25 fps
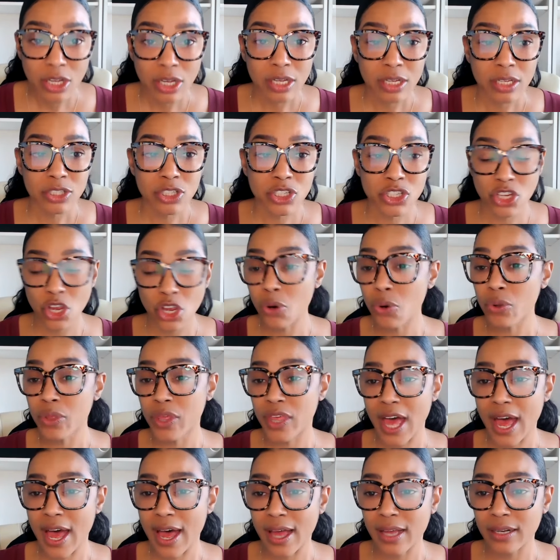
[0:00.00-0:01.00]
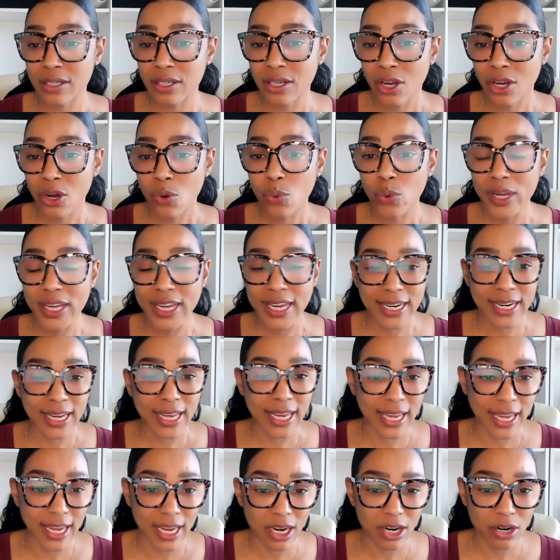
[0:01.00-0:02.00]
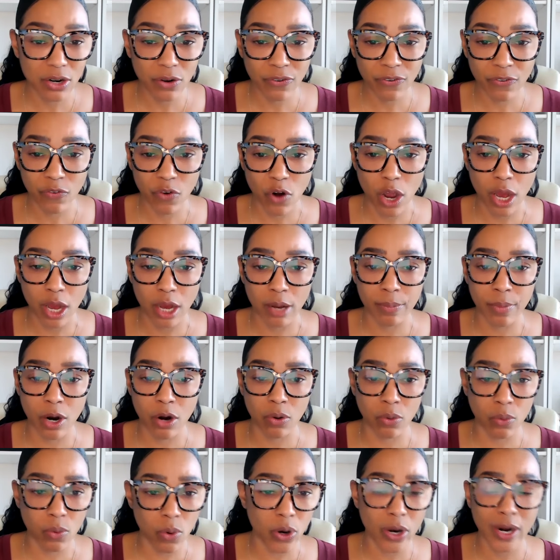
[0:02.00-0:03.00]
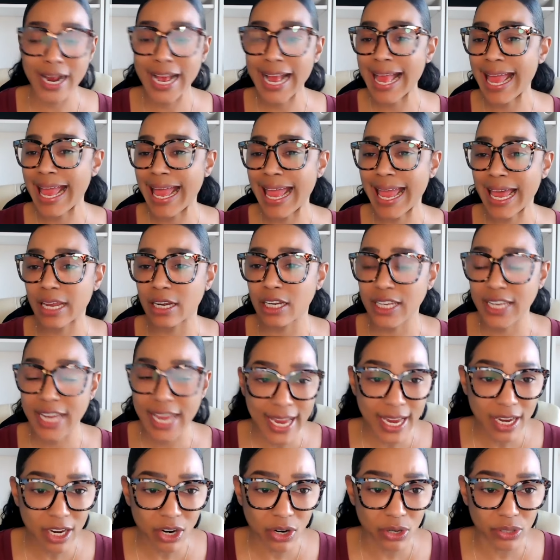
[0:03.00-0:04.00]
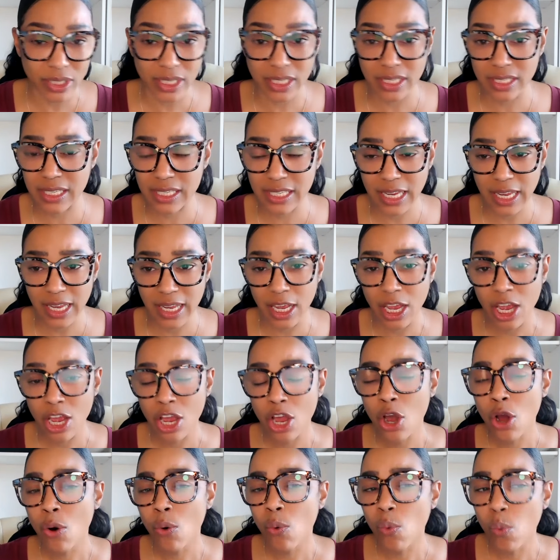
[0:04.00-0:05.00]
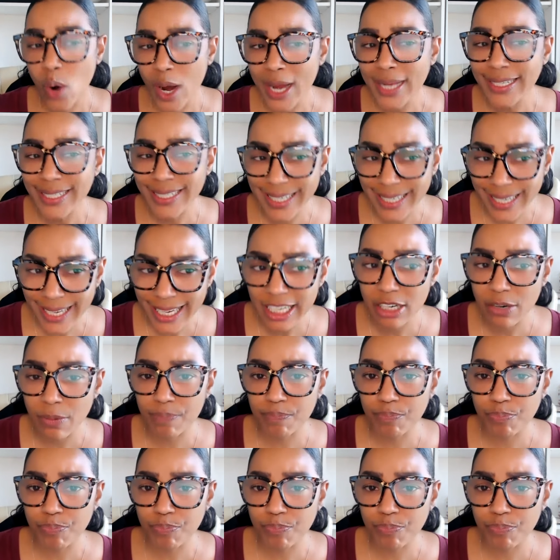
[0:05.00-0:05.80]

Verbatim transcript: so that we can hear from Arora and Yeager to see what did